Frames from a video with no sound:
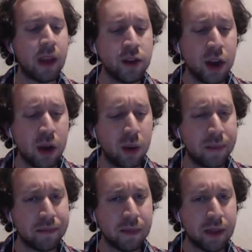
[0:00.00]

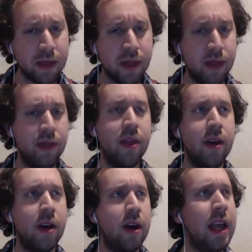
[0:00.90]
So
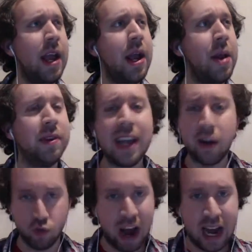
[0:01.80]
it was
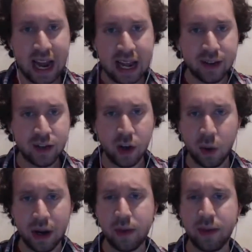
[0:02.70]
like raining.
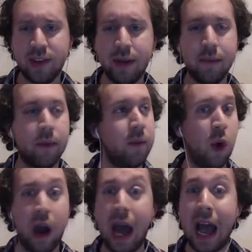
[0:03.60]
So it would seem.
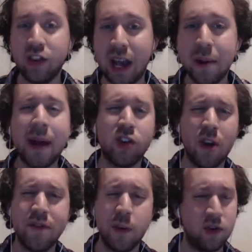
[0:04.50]
Actually, I'm not
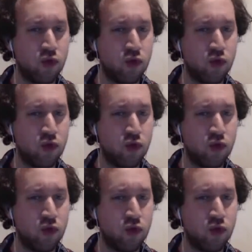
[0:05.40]
sure if it was